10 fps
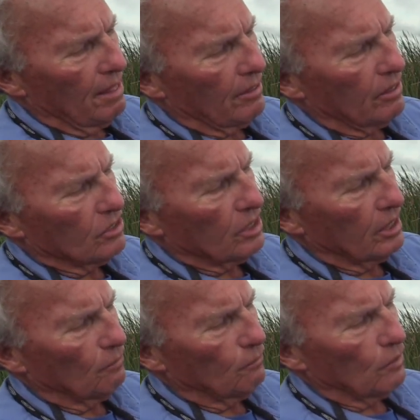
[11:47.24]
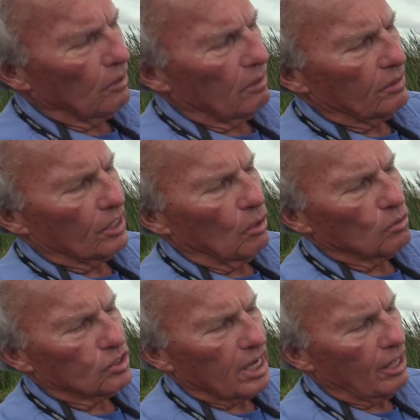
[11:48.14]
There's a deal for the
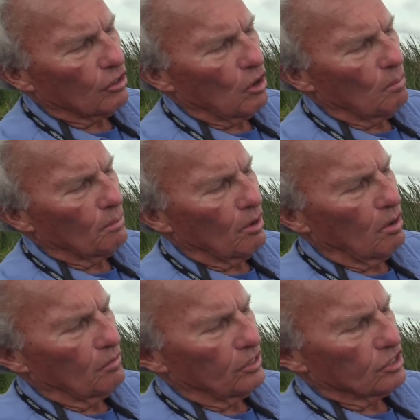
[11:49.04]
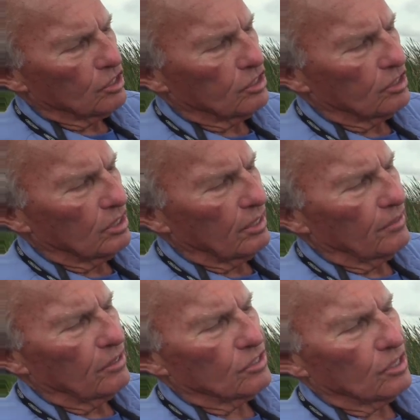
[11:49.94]
old style GoPro.
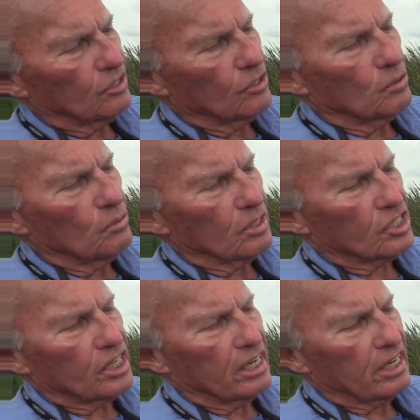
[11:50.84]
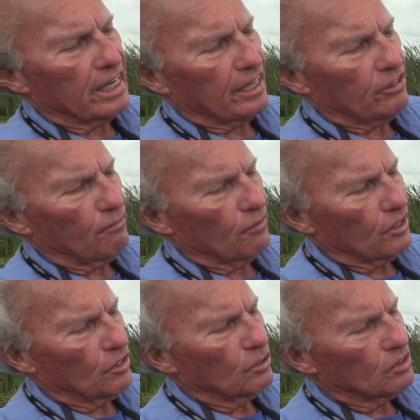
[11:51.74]
There's the new C connector for
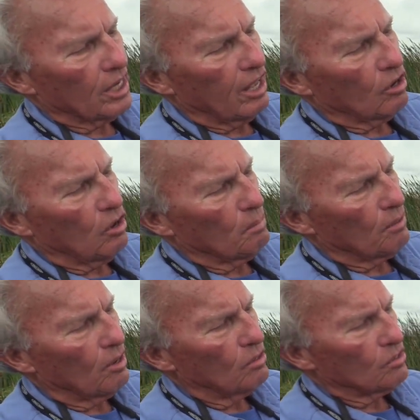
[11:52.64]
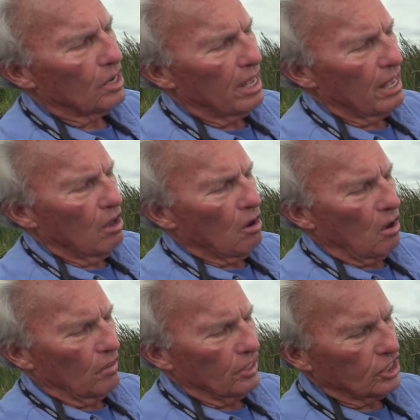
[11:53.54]
the new style GoPros.
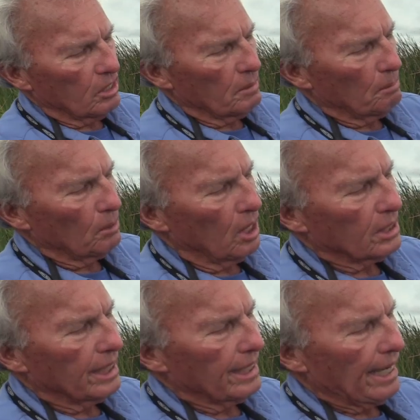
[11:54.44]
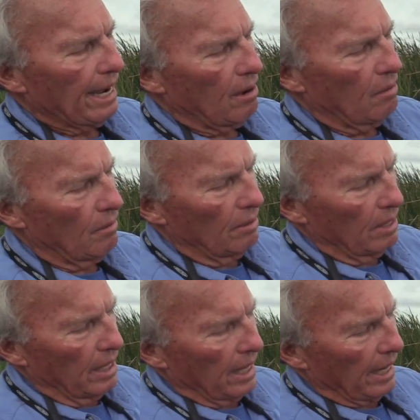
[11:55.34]
All this can be plugged in now,
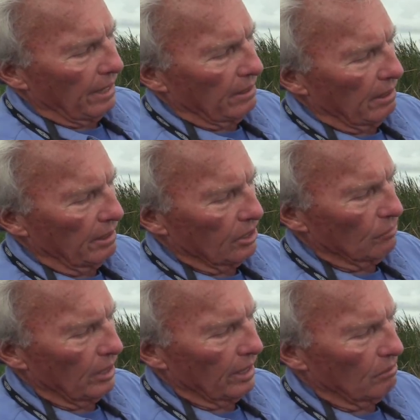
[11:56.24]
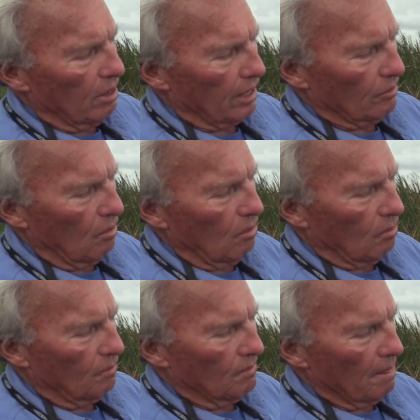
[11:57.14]
and you're ready to rock and roll.